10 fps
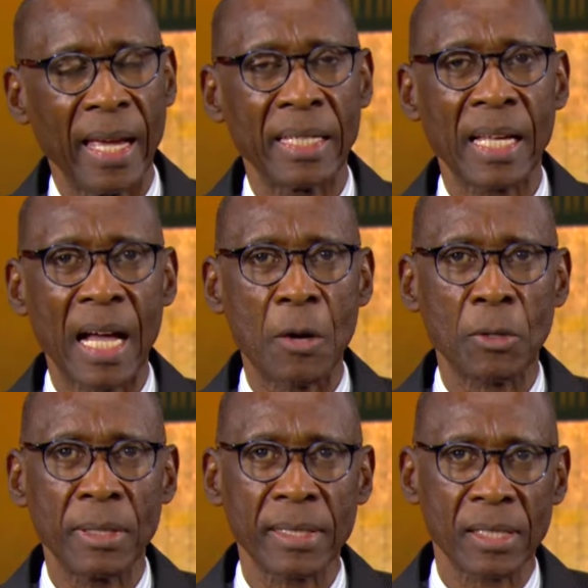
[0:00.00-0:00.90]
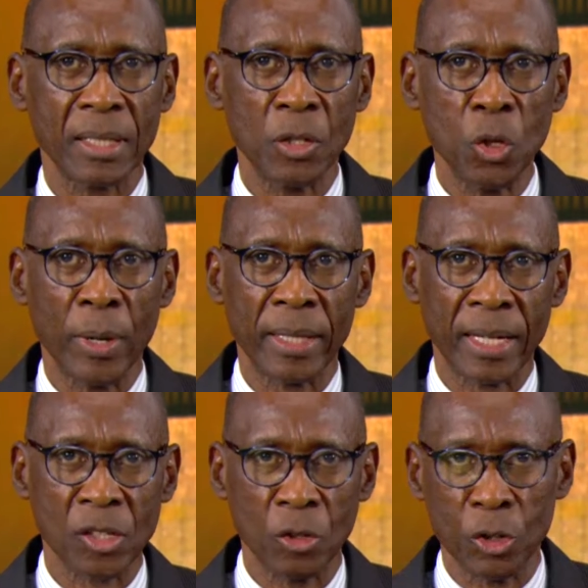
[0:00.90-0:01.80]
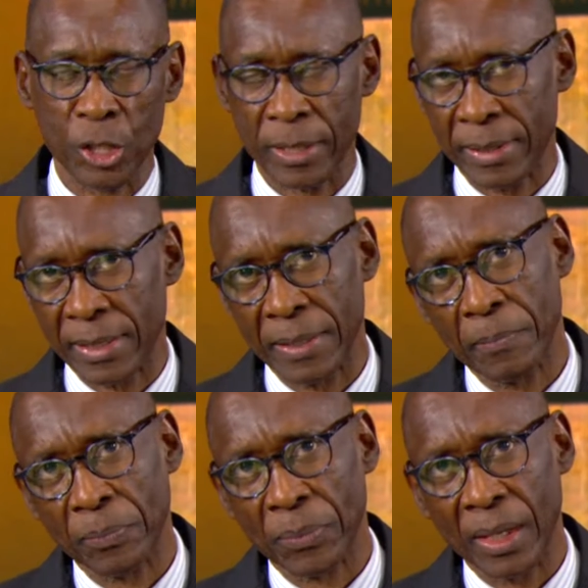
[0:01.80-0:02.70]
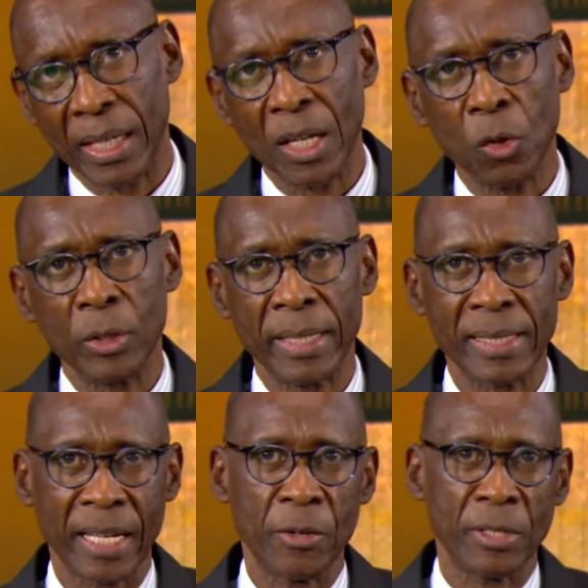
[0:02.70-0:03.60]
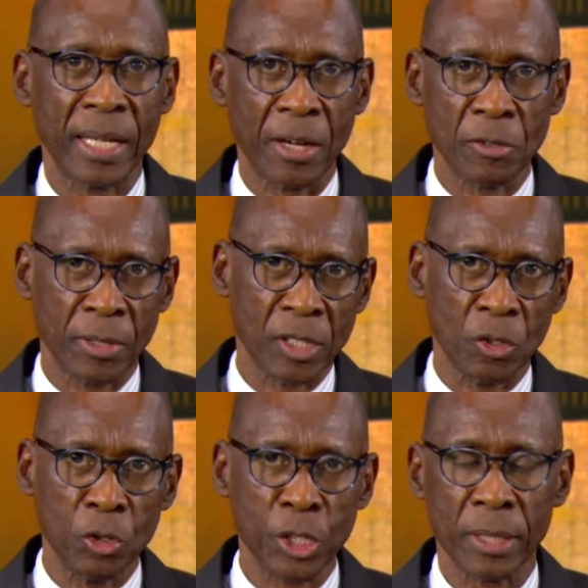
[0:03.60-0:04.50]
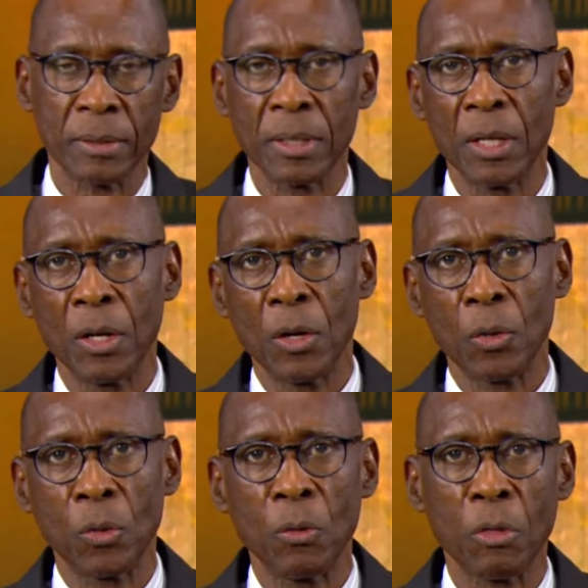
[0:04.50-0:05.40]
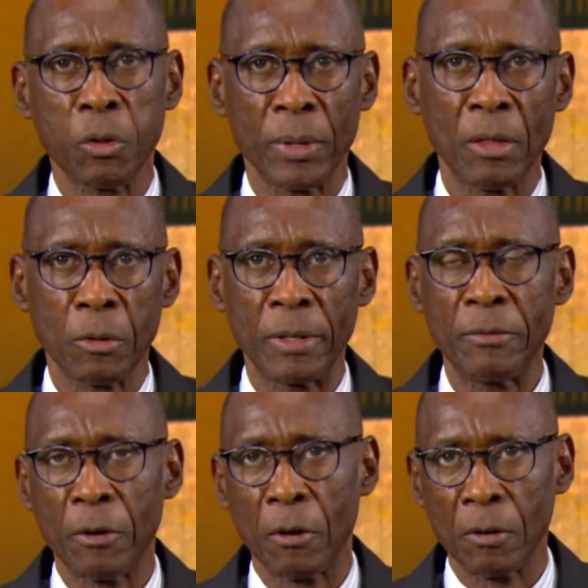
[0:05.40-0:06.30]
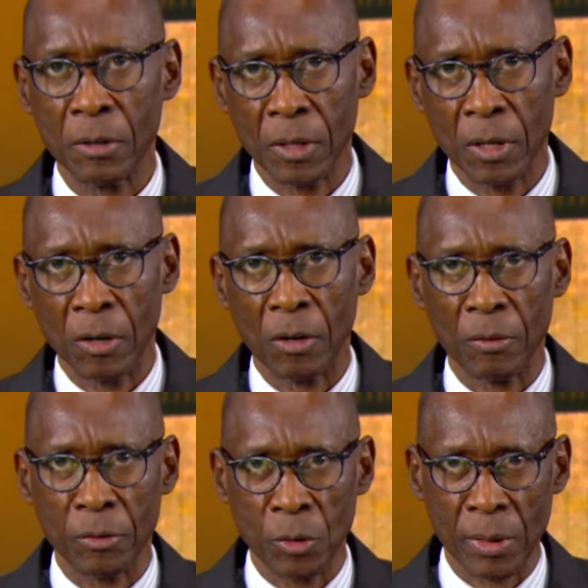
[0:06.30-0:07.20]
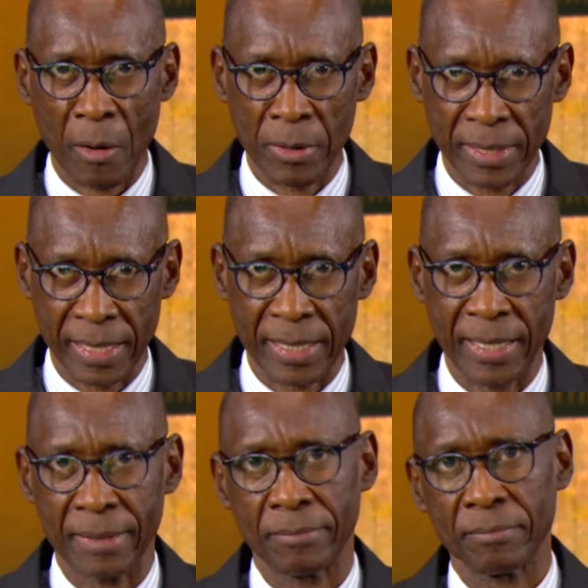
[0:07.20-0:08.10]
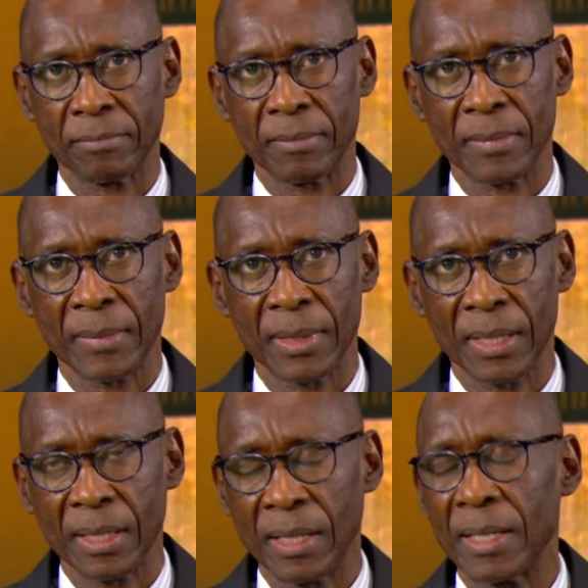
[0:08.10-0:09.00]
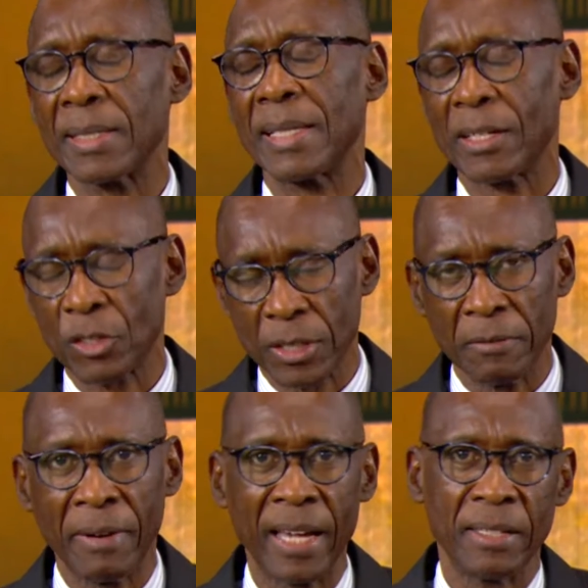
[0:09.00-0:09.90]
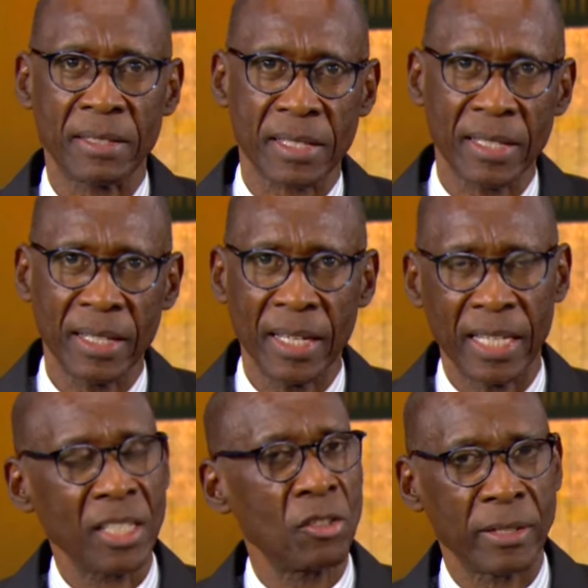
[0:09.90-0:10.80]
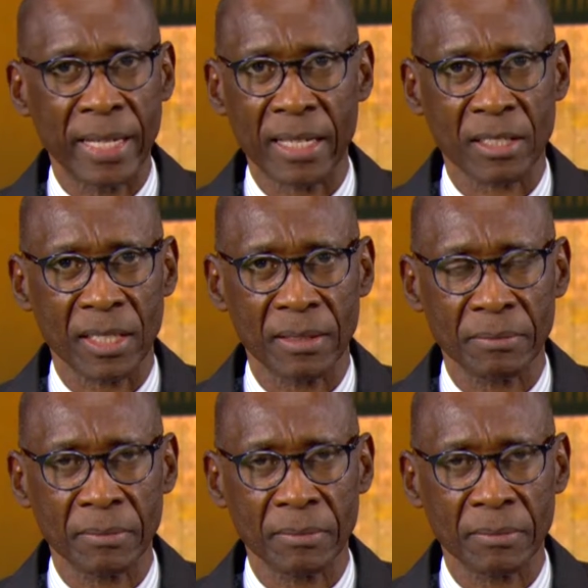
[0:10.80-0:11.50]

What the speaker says: and countless UN resolutions, including Security Council Resolution 2334 of 2016. Such violence is not the answer.